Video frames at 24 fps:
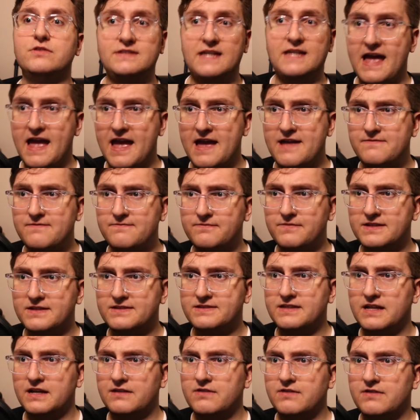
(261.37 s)
10
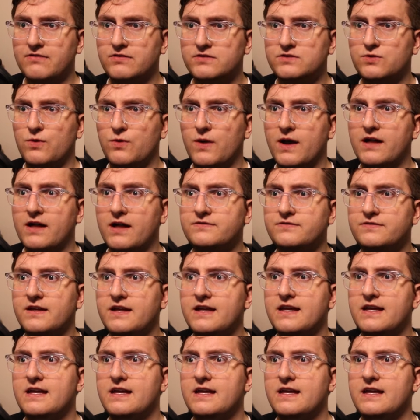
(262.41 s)
instead of level 12.